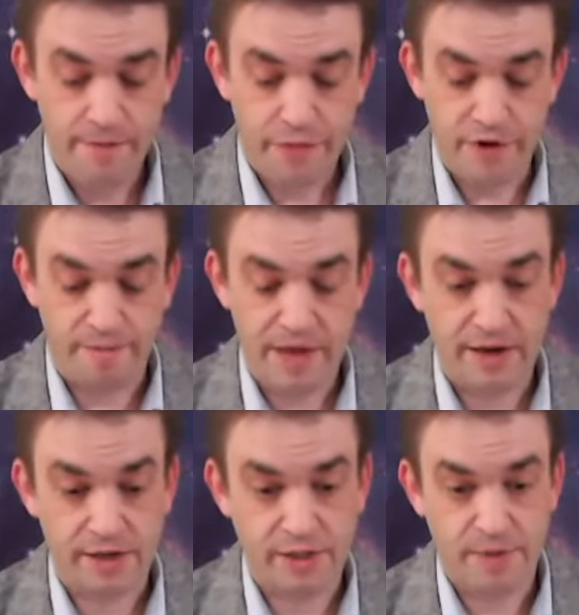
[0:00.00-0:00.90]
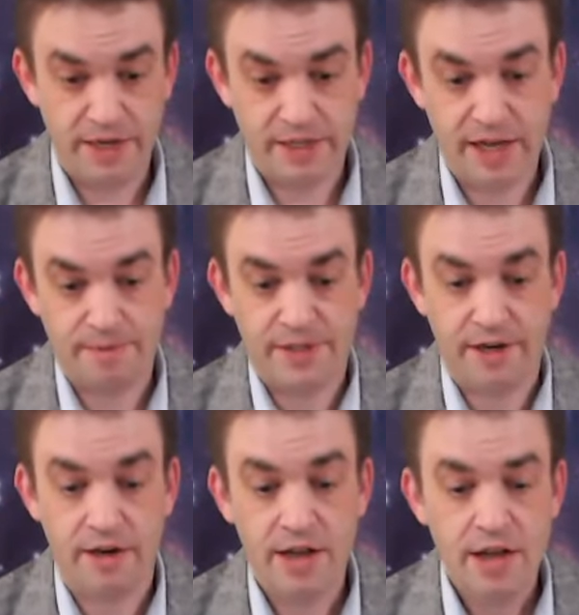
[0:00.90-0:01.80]
Three of Pentacles, Page of Cups
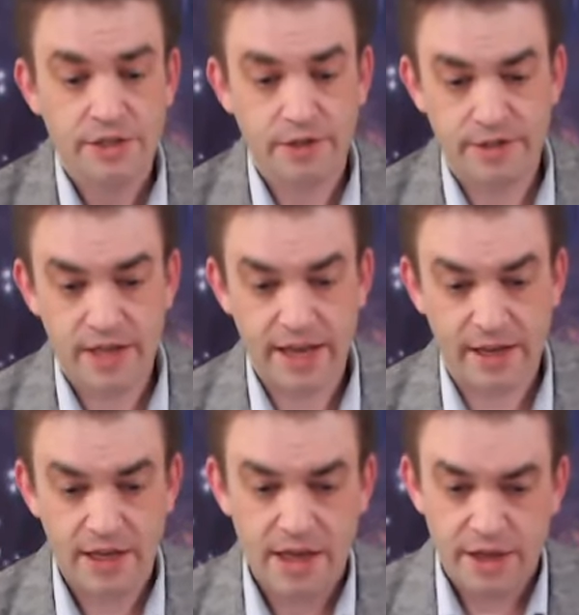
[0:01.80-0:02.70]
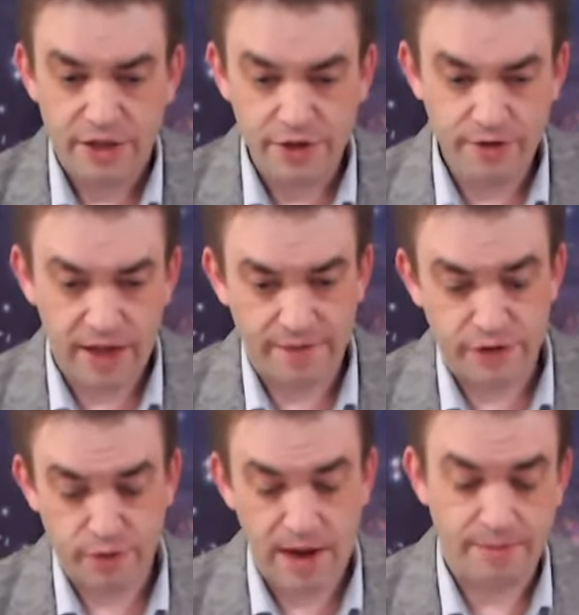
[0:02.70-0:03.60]
here. So it's like you have
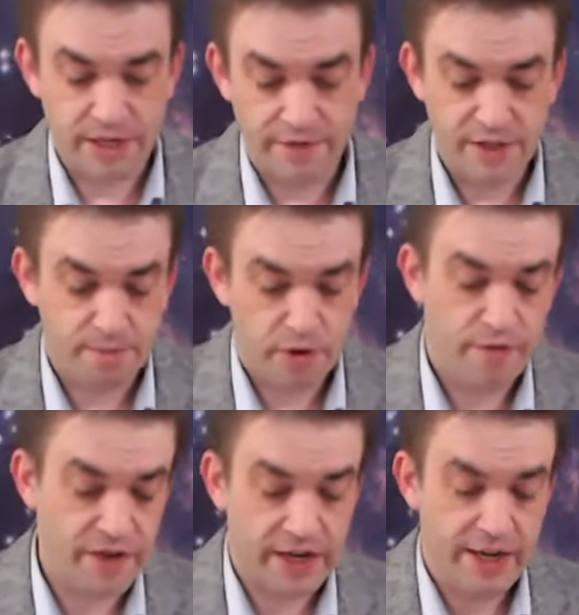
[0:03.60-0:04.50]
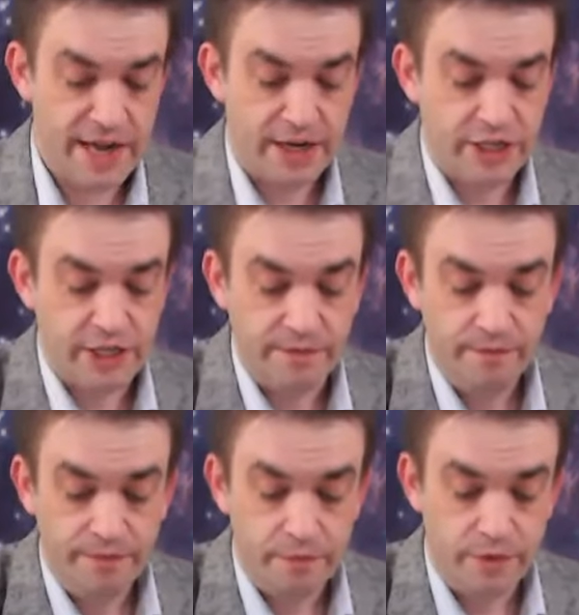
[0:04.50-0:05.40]
dreamt of this perfect connection
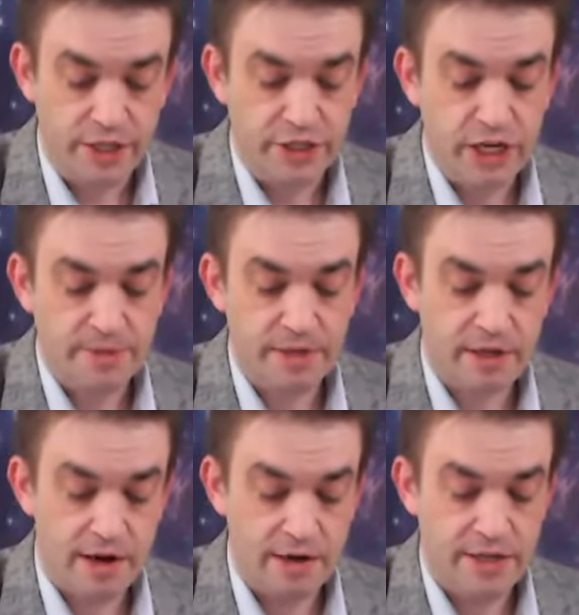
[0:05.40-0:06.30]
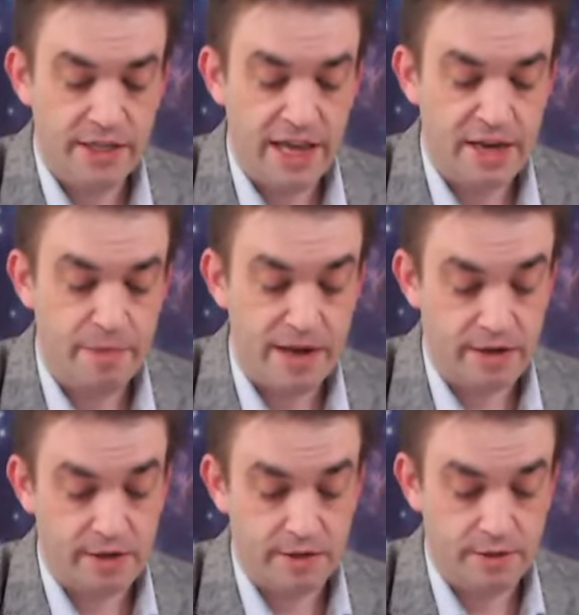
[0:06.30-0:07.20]
with the Judgment card to the Eight of
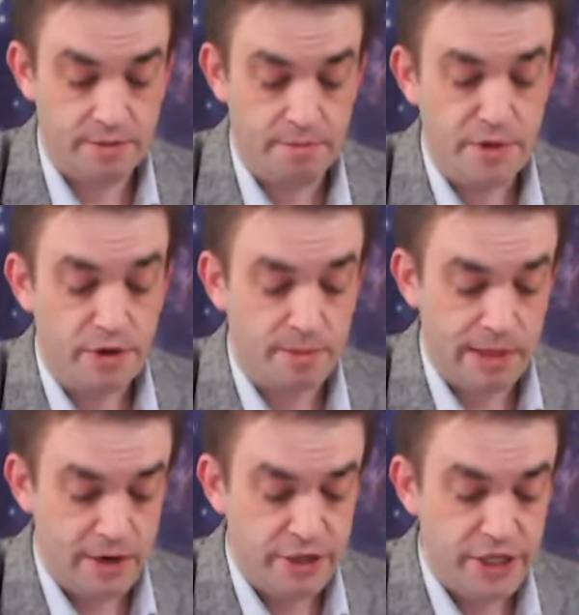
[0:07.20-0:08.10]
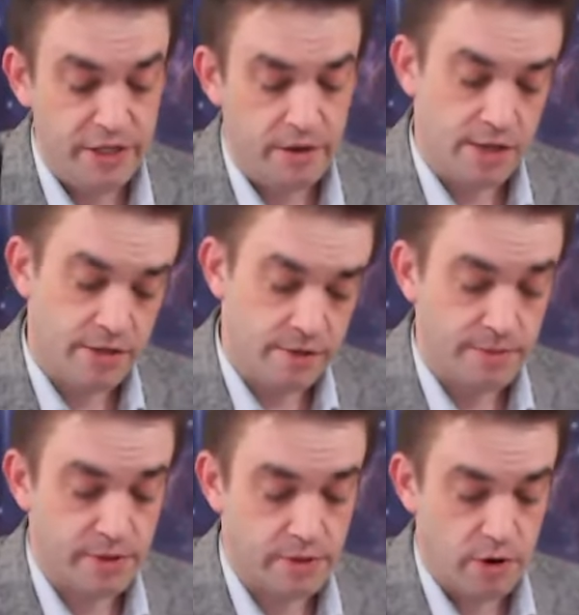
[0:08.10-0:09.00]
Pentacles. Mutable energy, also
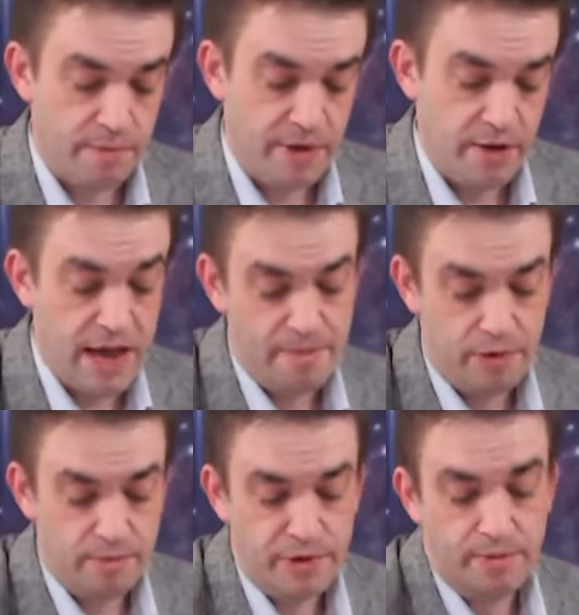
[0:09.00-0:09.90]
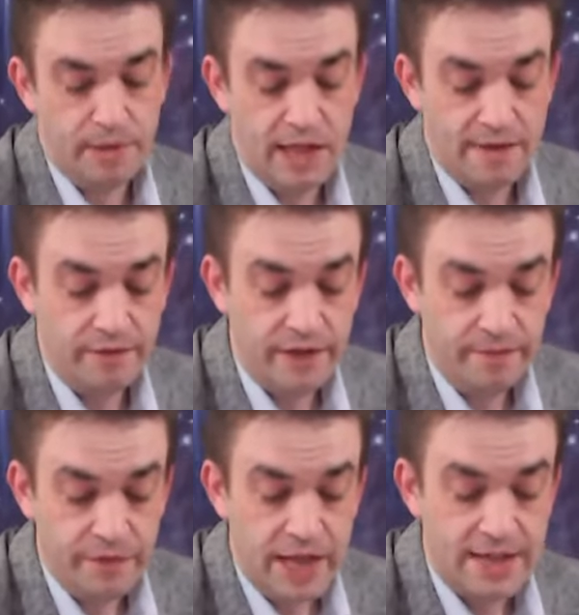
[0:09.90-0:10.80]
some Scorpio. I pull mutable off of
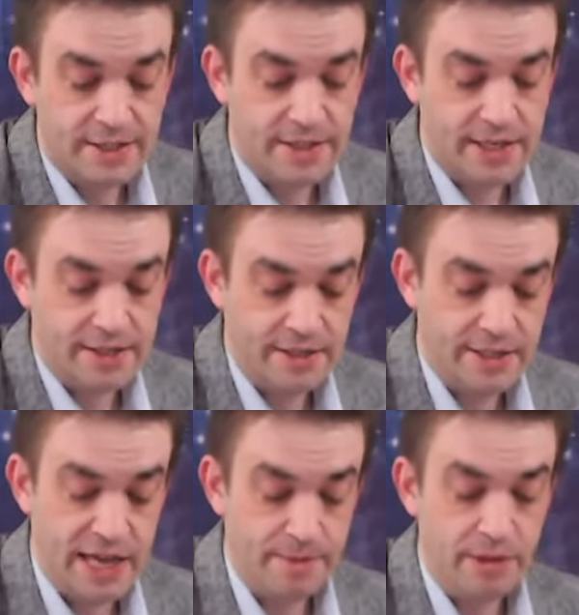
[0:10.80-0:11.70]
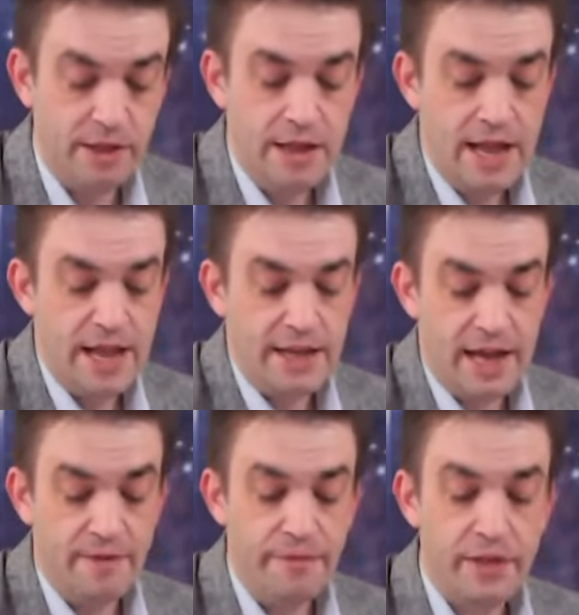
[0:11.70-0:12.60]
it as it sticks to the table.
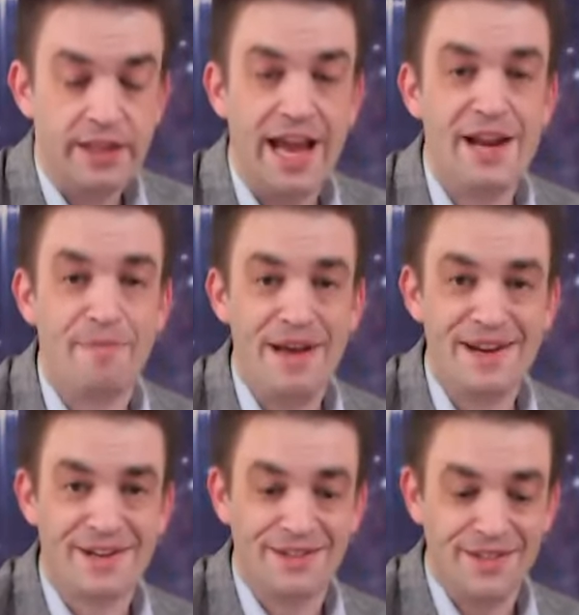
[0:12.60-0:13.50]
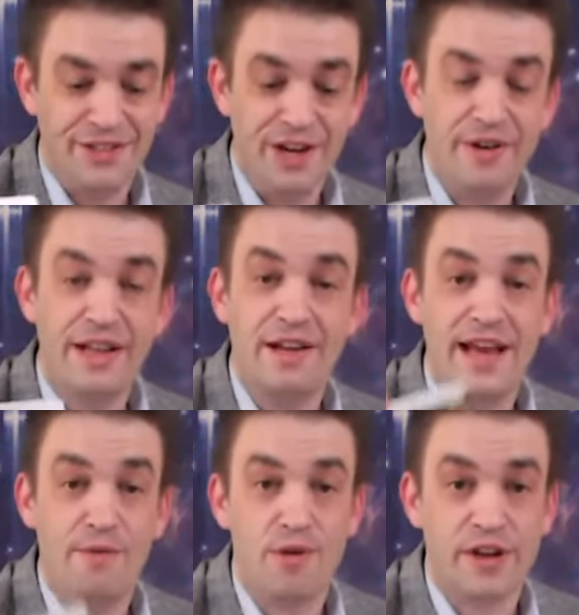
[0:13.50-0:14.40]
Anyhow, the Eight of Pentacles is showing all
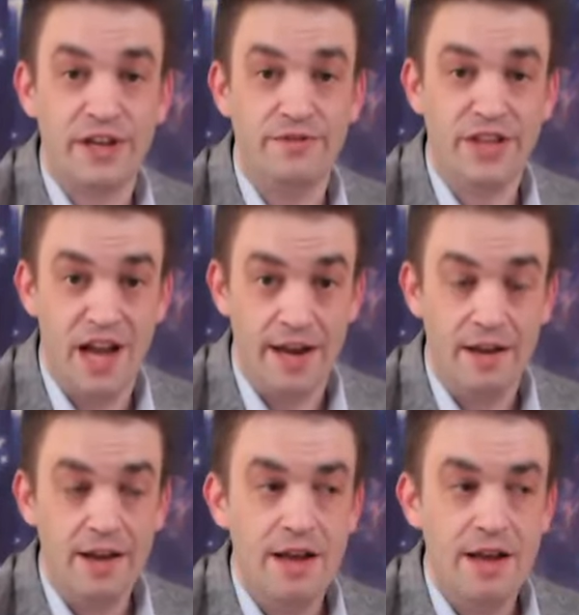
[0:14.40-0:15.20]
that work you've done.